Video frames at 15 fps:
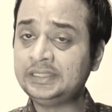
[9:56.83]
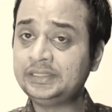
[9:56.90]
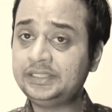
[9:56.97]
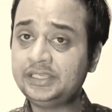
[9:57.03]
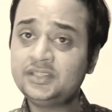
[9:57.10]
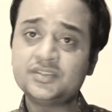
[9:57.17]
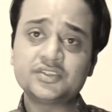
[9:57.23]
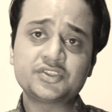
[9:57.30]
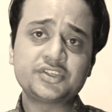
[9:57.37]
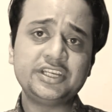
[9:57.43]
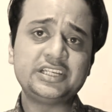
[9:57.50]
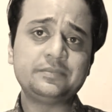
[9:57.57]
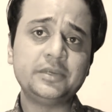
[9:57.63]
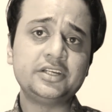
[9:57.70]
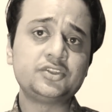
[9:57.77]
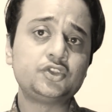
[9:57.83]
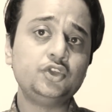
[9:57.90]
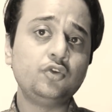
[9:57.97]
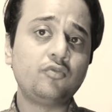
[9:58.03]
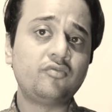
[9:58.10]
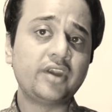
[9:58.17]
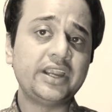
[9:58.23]
In these statements,
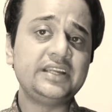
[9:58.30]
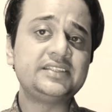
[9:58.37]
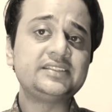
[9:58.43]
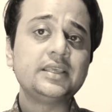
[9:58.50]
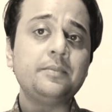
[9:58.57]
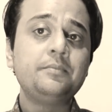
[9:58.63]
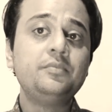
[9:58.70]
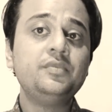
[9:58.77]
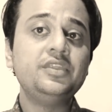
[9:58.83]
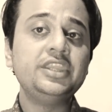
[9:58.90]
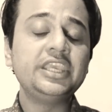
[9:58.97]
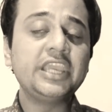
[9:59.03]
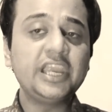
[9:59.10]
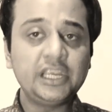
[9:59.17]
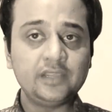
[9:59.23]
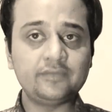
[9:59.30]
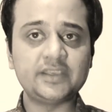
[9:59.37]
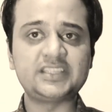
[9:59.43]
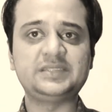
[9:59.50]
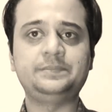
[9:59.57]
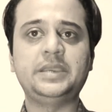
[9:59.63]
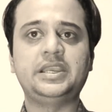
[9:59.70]
you write some negative
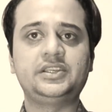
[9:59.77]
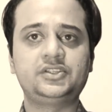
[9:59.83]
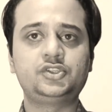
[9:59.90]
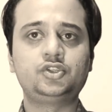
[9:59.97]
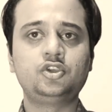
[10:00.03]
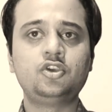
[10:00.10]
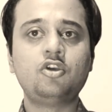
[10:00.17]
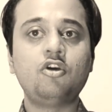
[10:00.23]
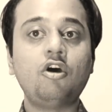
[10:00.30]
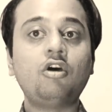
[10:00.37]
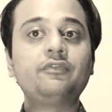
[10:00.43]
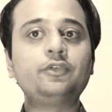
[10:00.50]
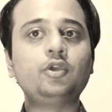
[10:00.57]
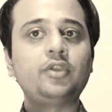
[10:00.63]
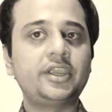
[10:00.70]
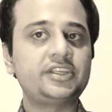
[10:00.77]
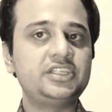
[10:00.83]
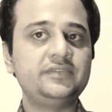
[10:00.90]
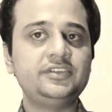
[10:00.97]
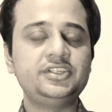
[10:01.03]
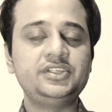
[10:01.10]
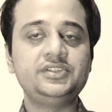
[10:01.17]
aspects of your
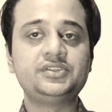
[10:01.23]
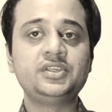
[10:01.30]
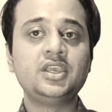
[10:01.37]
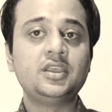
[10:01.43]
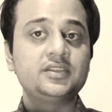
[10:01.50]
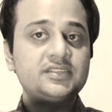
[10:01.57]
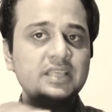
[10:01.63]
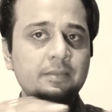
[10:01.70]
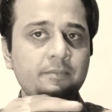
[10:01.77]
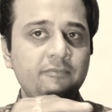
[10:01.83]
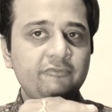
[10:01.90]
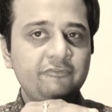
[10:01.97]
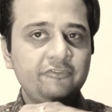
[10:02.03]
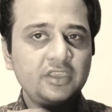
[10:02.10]
activities, some